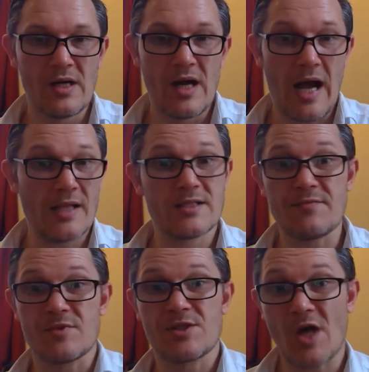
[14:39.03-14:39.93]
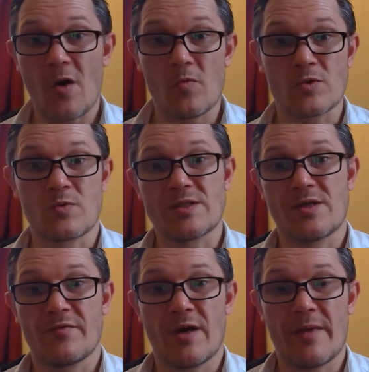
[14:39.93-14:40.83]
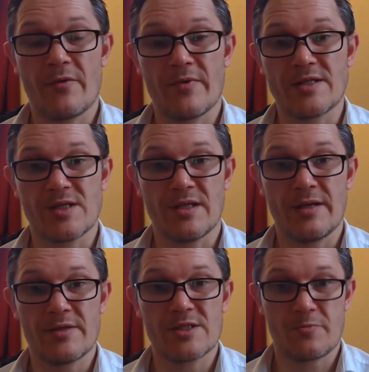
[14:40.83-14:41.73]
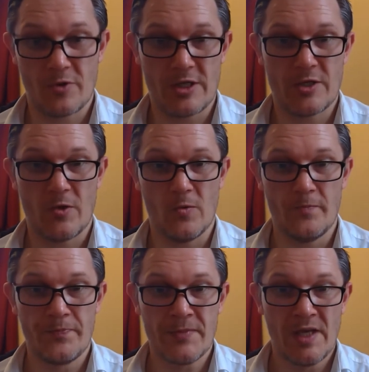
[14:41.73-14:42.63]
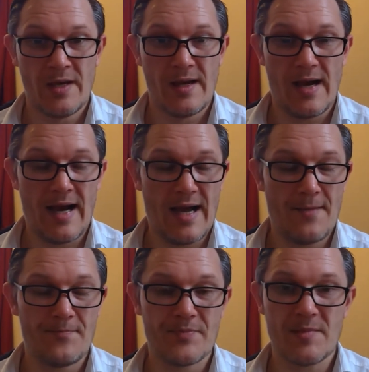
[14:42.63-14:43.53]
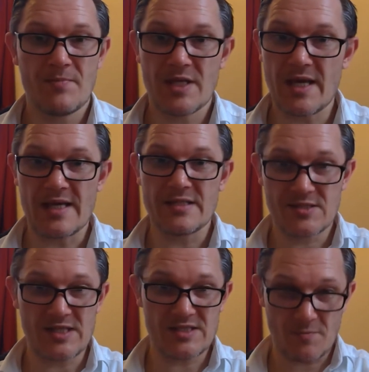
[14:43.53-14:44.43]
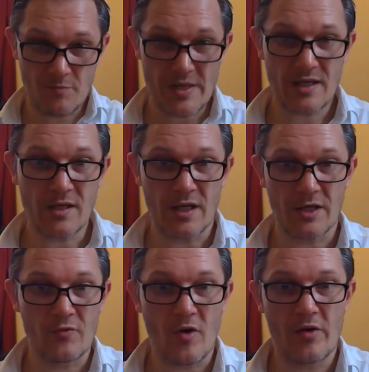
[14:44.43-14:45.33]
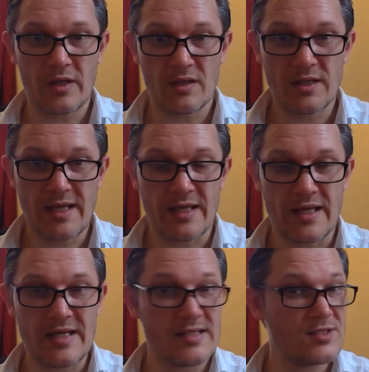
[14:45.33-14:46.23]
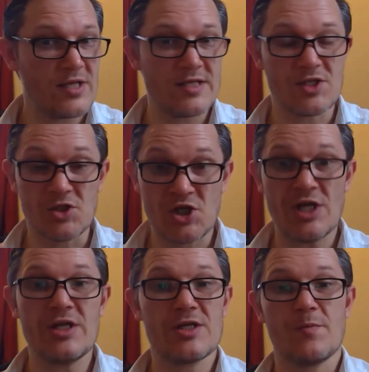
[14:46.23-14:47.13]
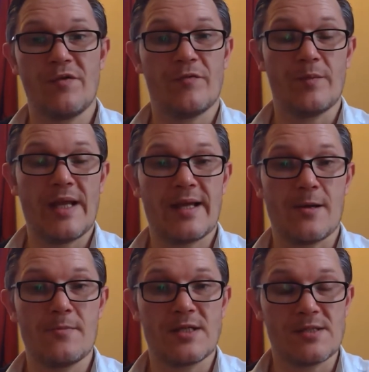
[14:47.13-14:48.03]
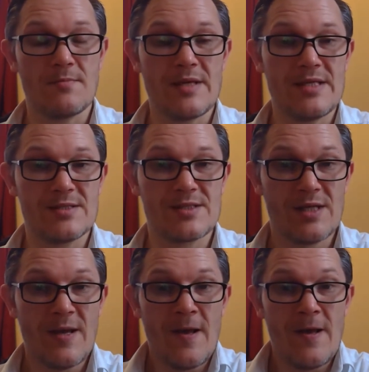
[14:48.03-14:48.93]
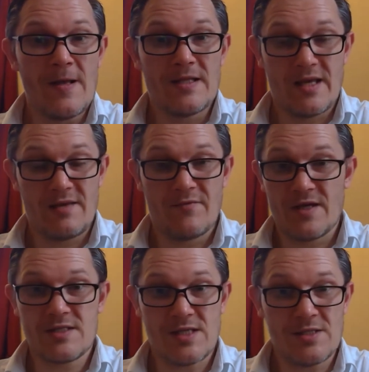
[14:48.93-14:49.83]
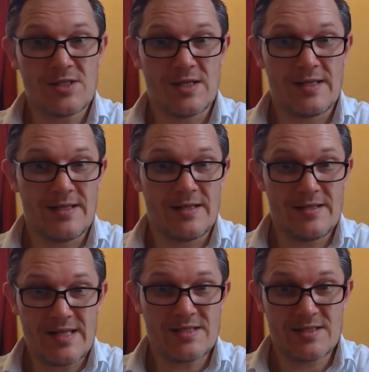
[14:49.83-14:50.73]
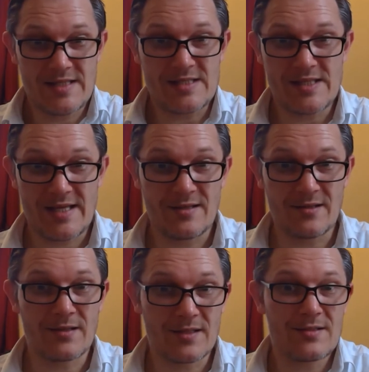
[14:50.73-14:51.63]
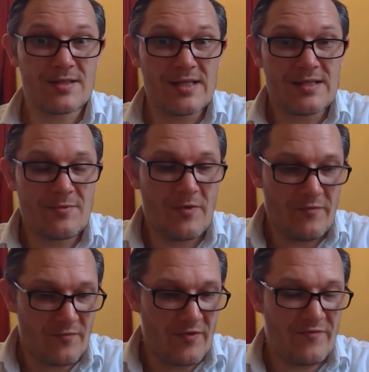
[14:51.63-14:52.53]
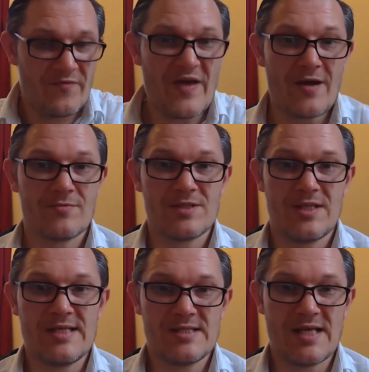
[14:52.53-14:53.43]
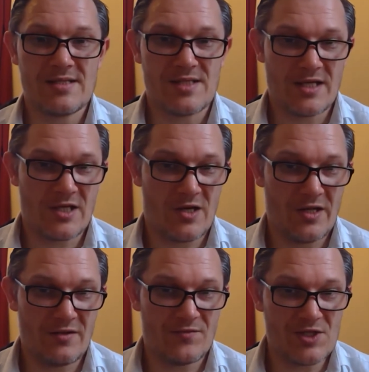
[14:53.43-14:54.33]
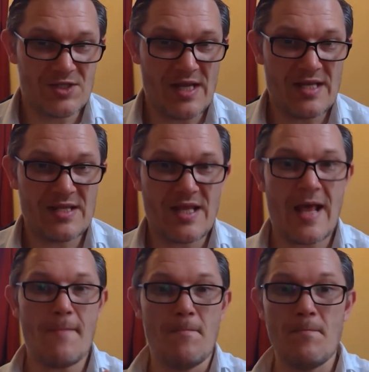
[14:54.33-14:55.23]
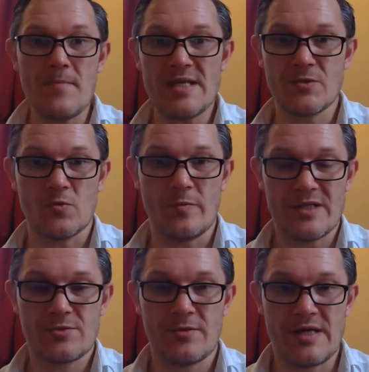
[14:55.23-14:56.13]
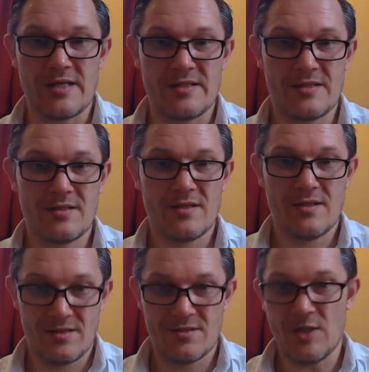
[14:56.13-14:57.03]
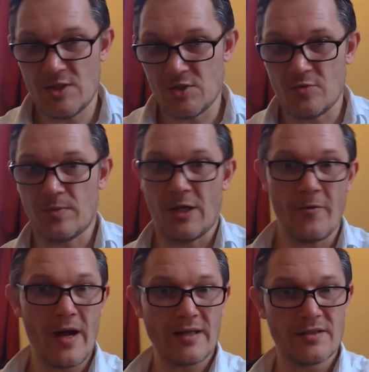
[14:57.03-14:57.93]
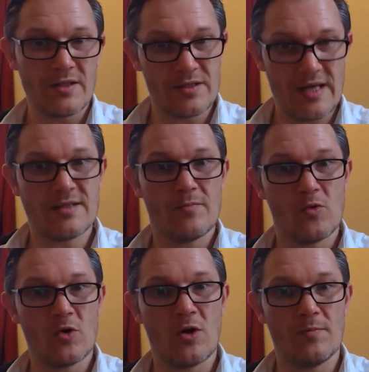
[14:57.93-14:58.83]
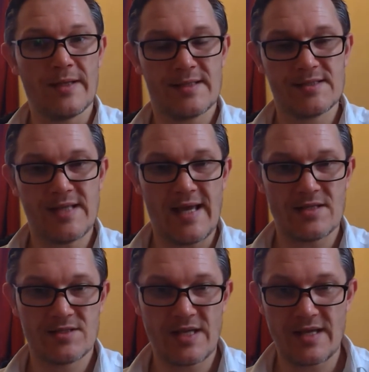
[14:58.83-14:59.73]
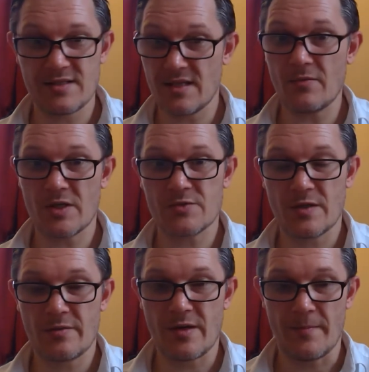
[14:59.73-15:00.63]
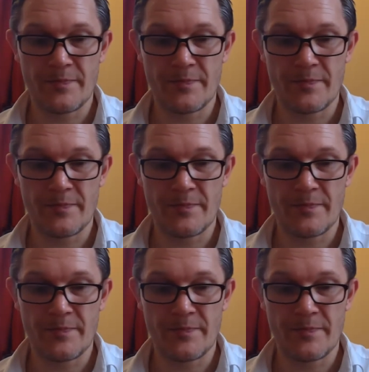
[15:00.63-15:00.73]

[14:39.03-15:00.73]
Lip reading: There's even Star Wars ones that have come out recently, which is pretty cool. But yeah, it's a big kind of growing thing, and it's a genius move from Lego, because it means they've essentially they're saying that we've found these sets that are kind of just in that middle between the Duplo and the more complex sets, and it works really well.